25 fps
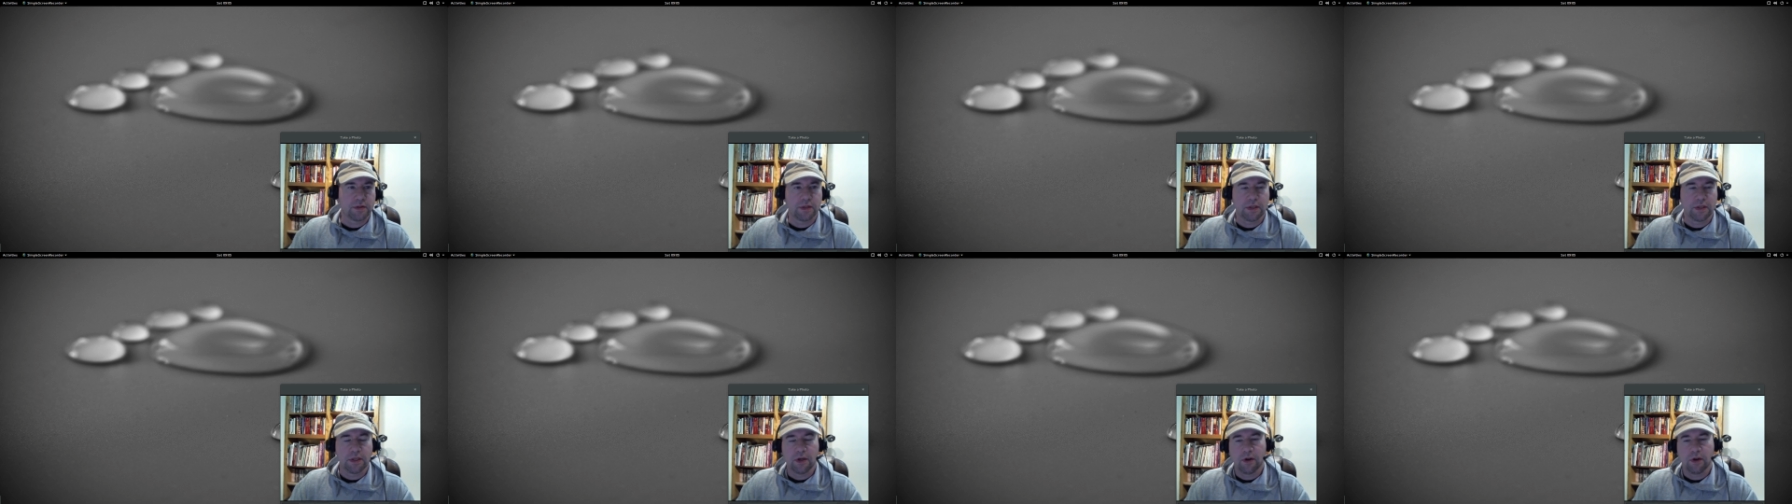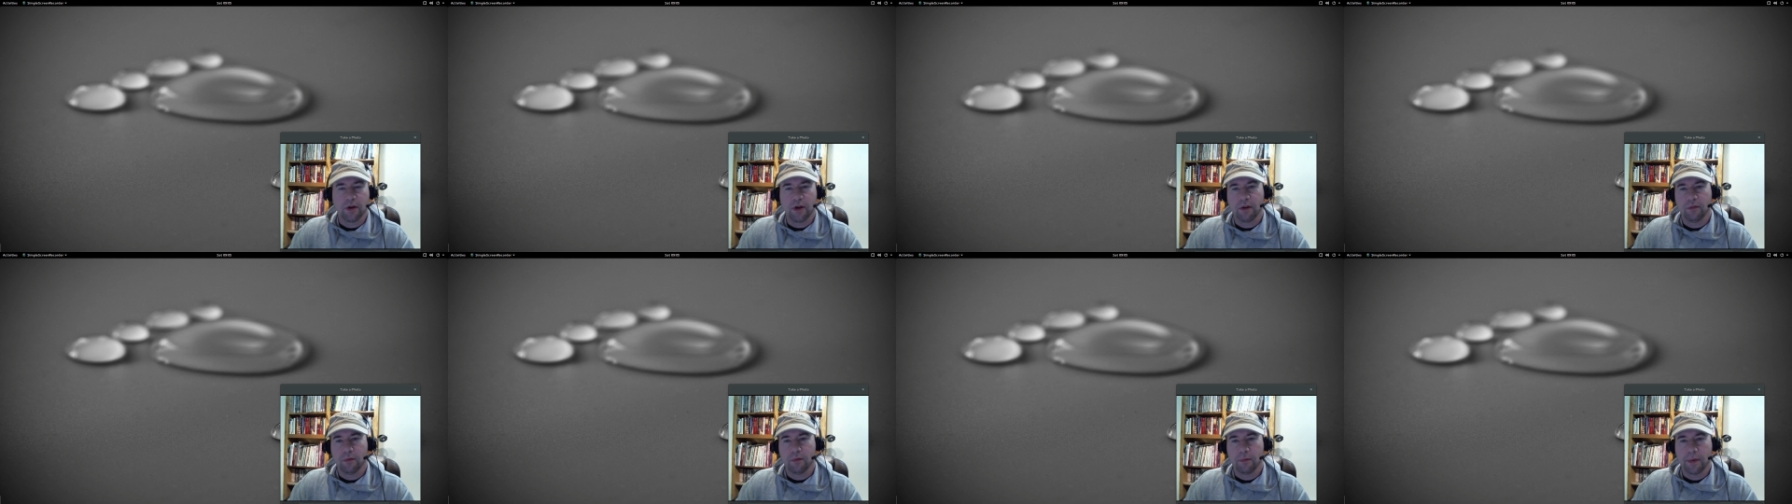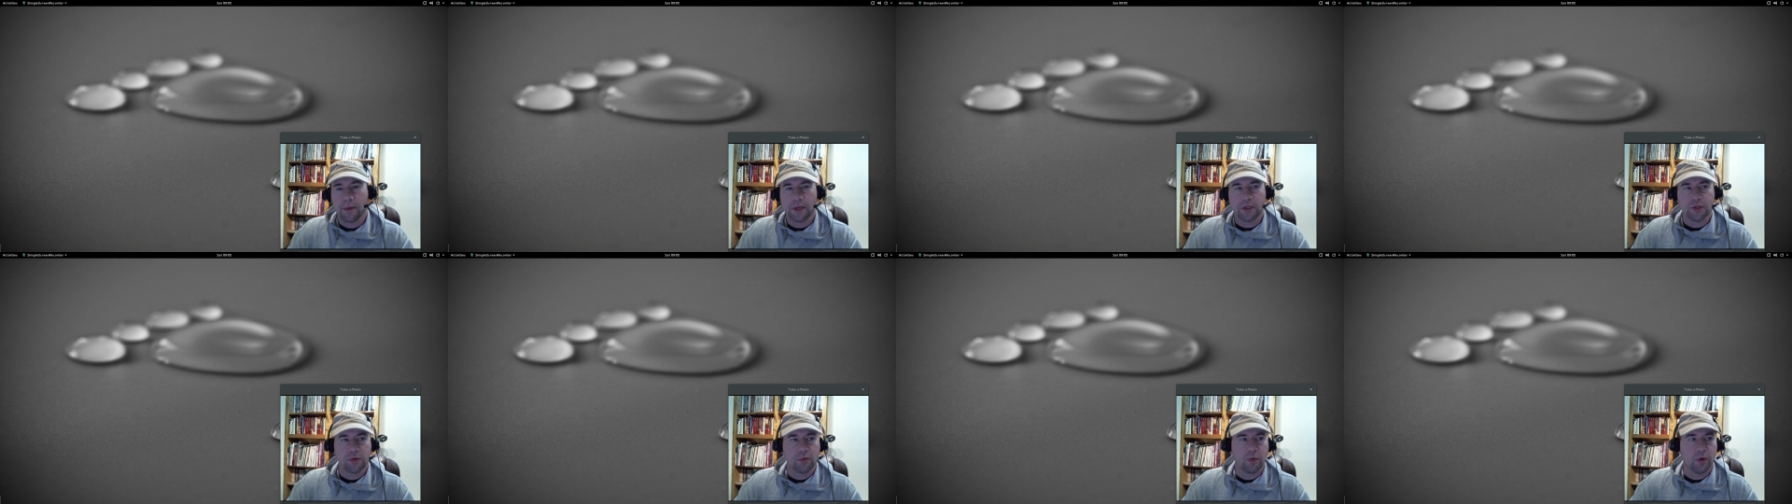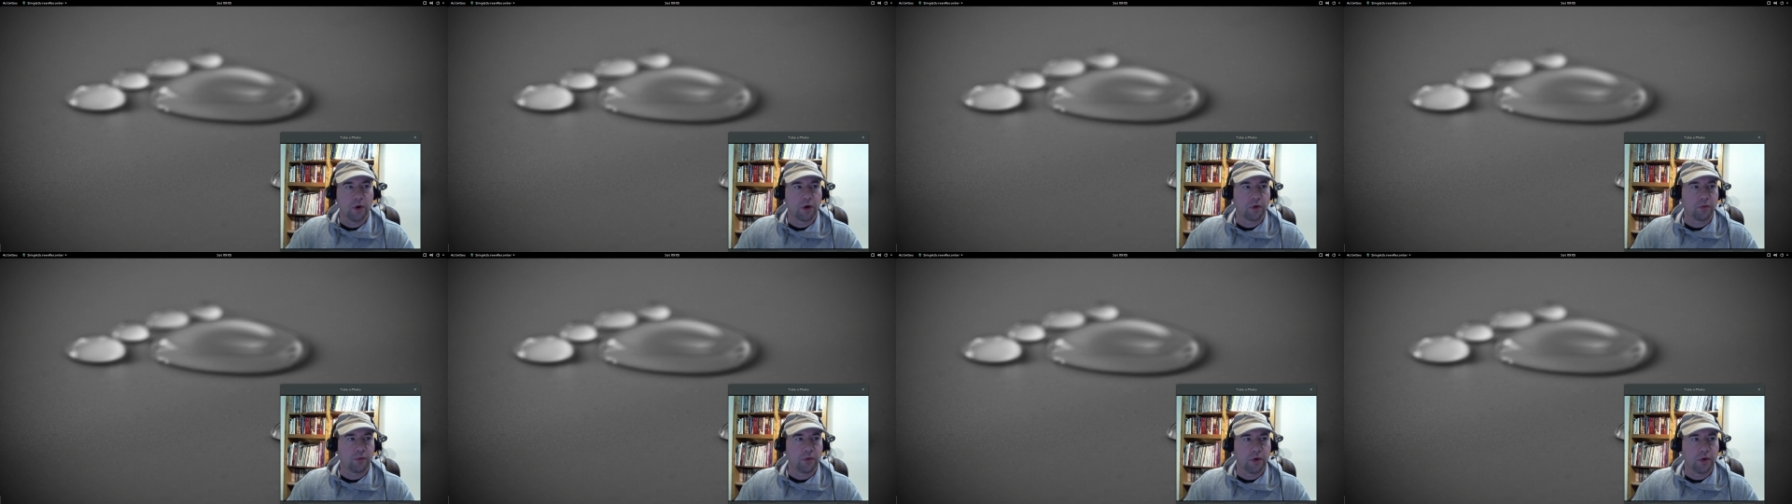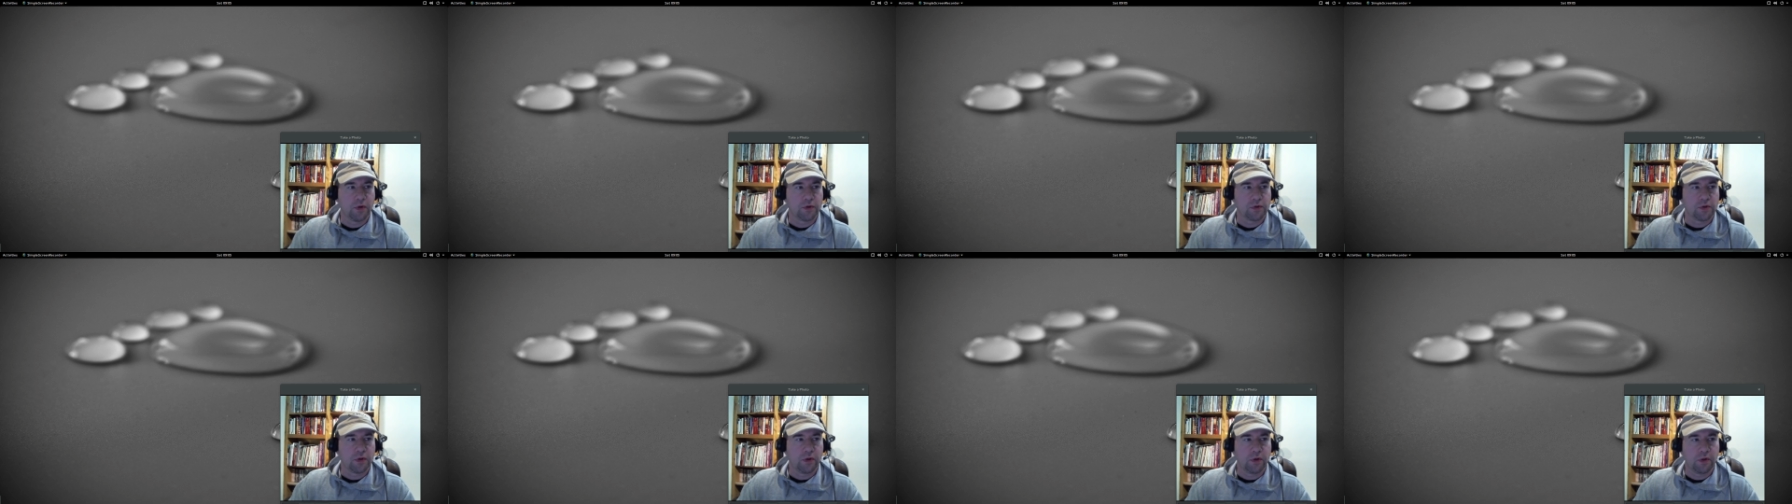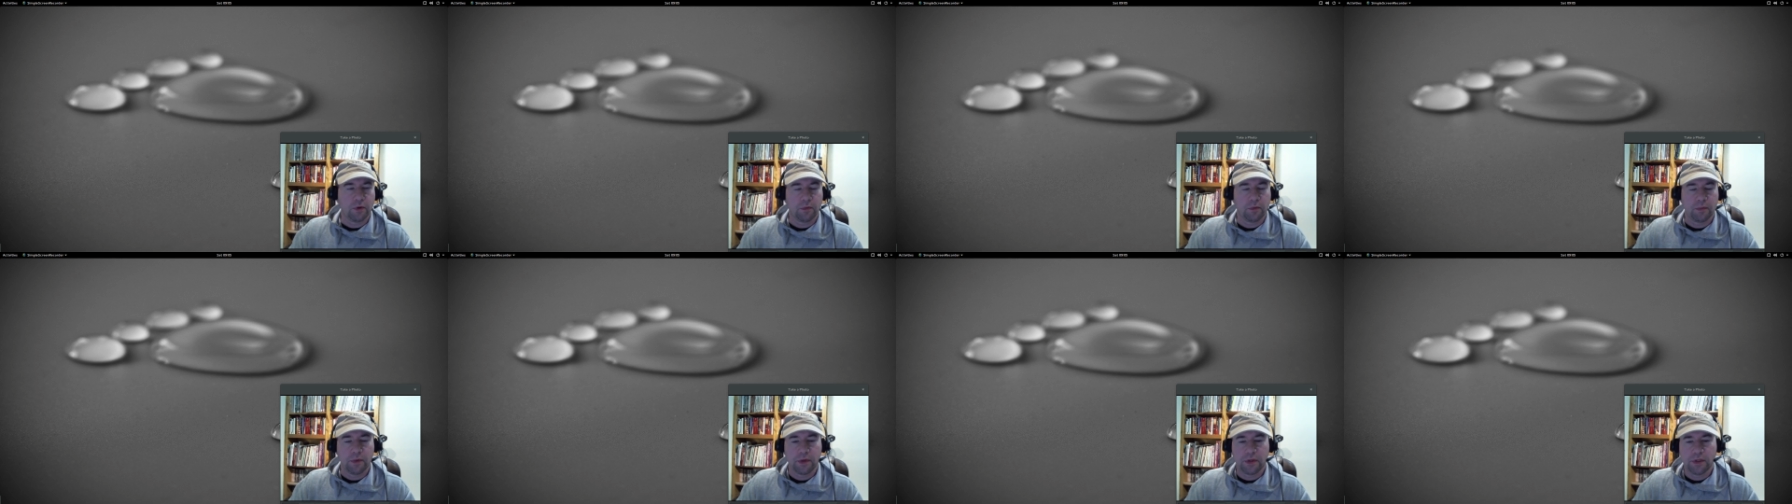you know, everybody's workflow is a
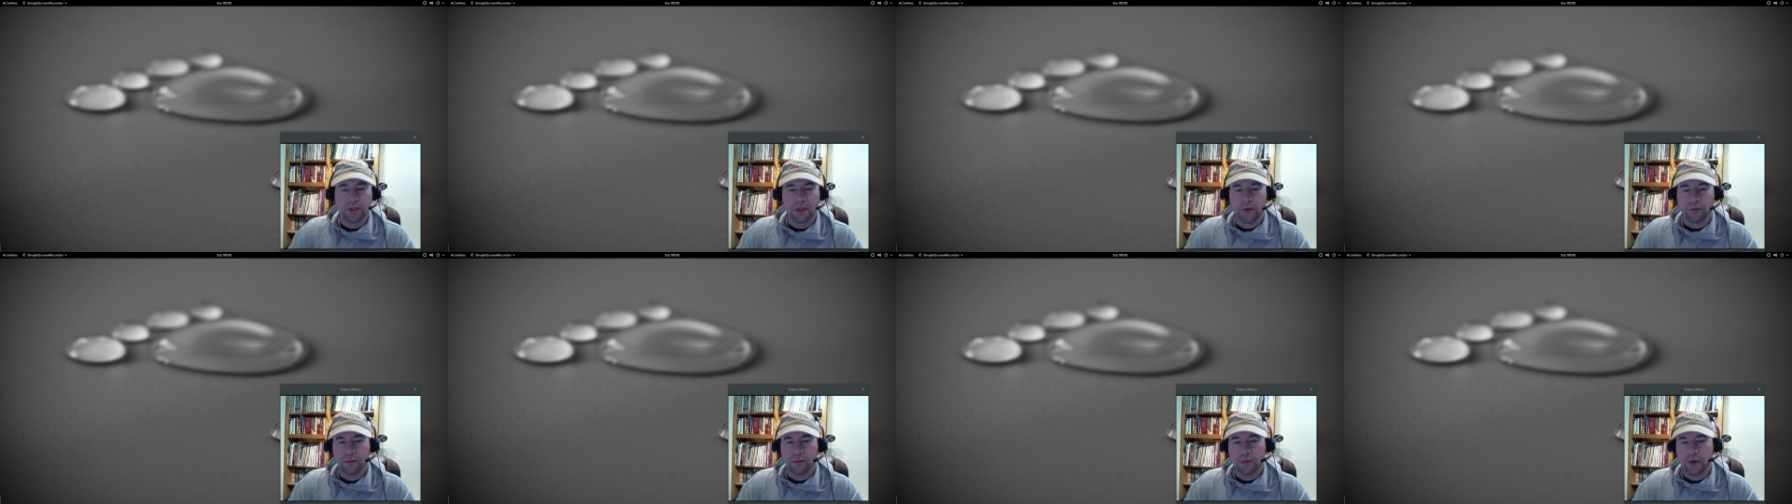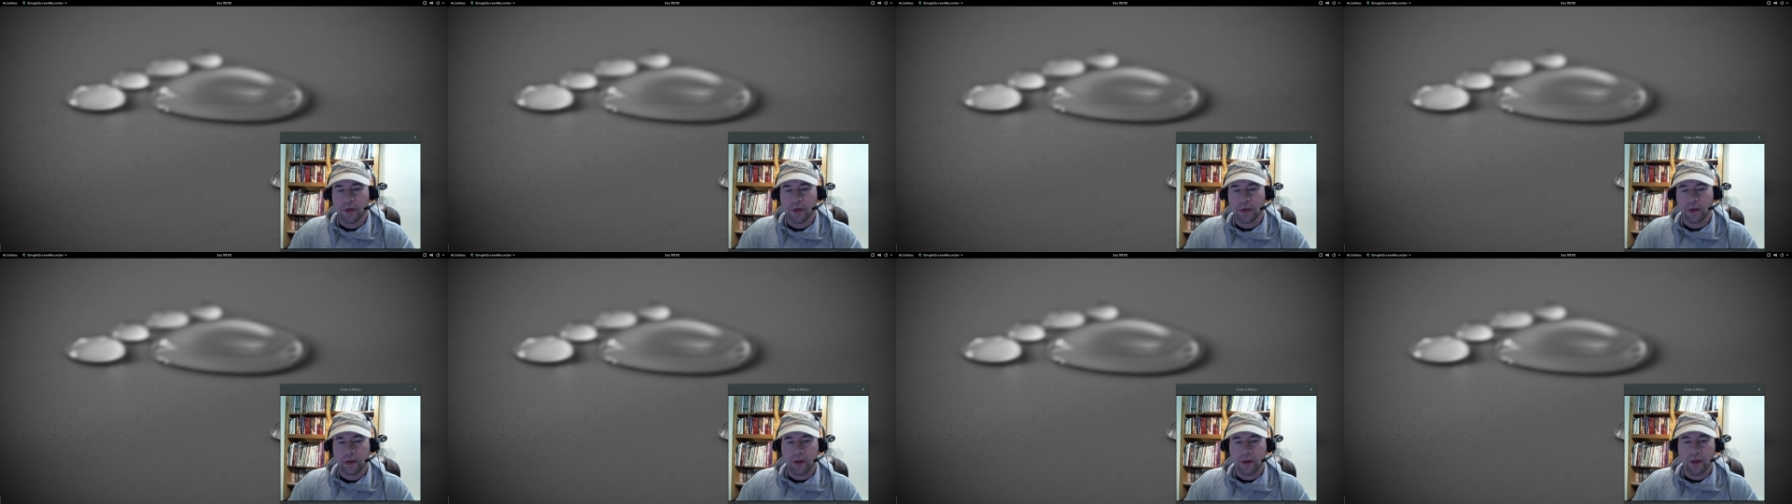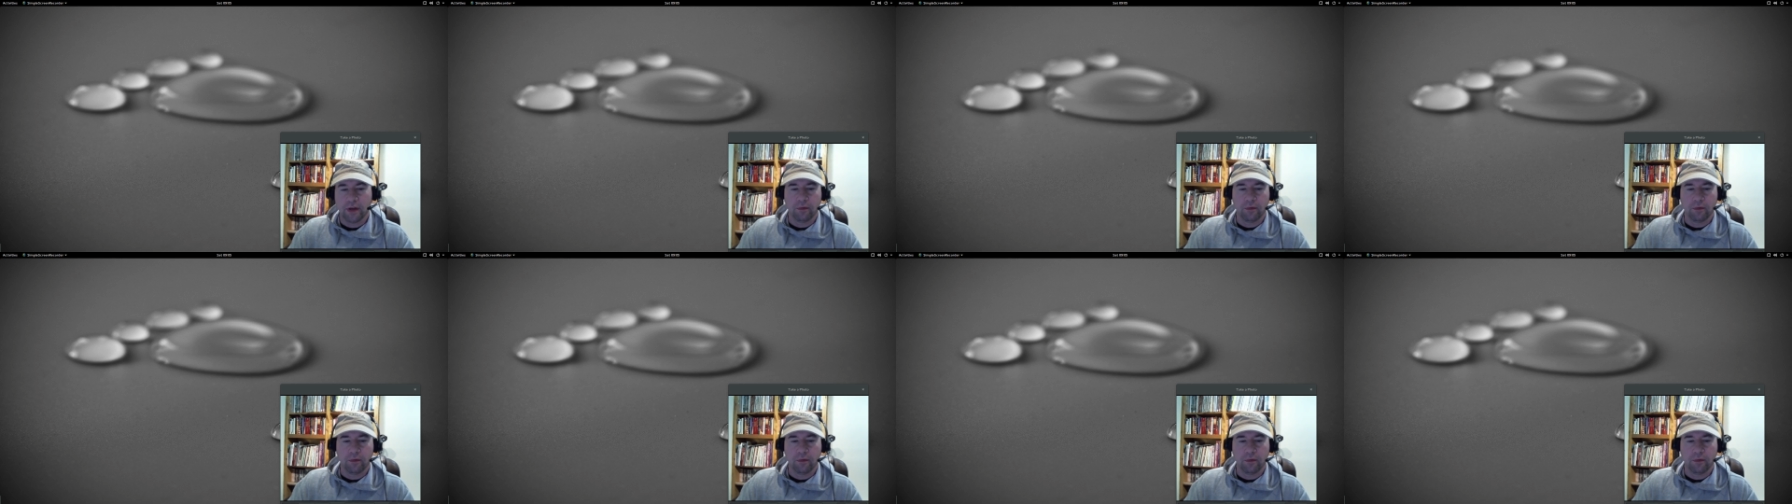little bit different,